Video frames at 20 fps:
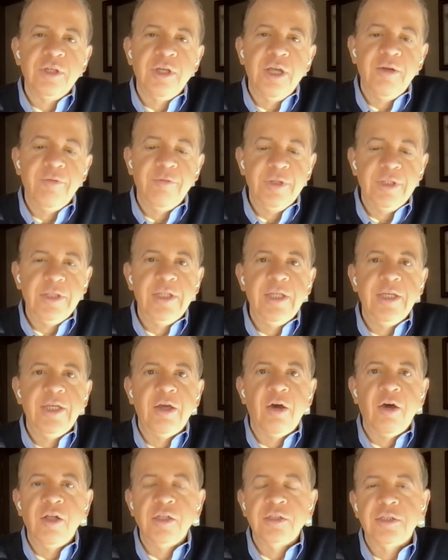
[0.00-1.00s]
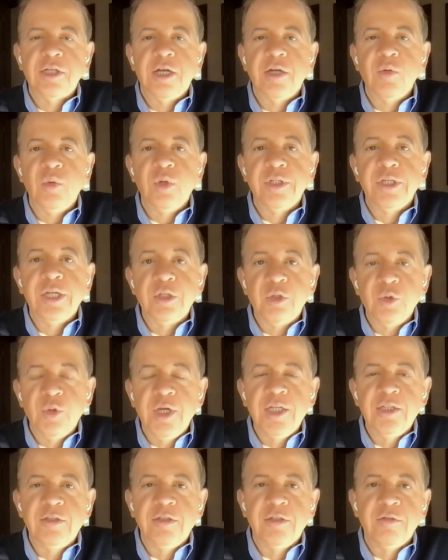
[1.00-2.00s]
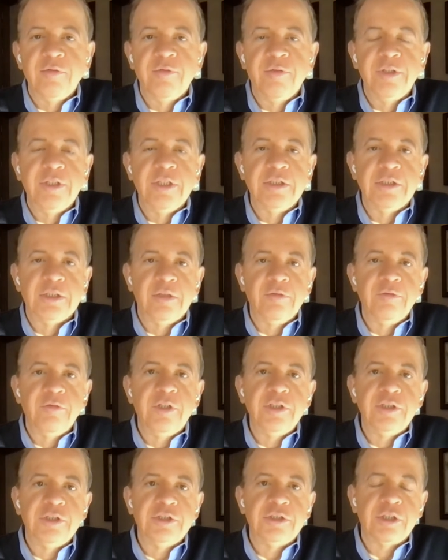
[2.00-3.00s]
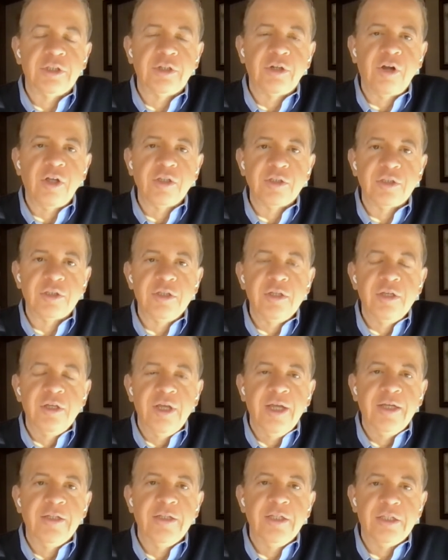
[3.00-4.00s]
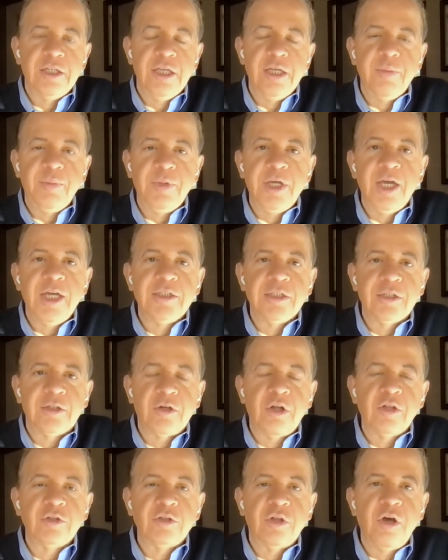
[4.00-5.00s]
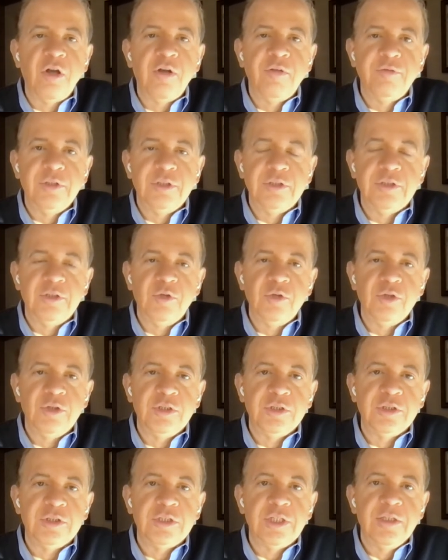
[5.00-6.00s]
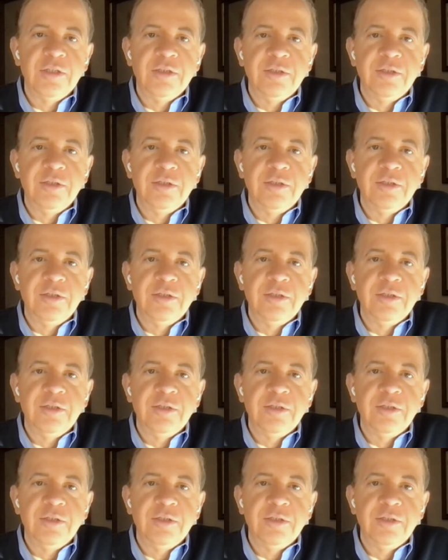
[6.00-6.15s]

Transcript: And when they all start working together, when there's a convergence across and there's APIs across all of these solutions,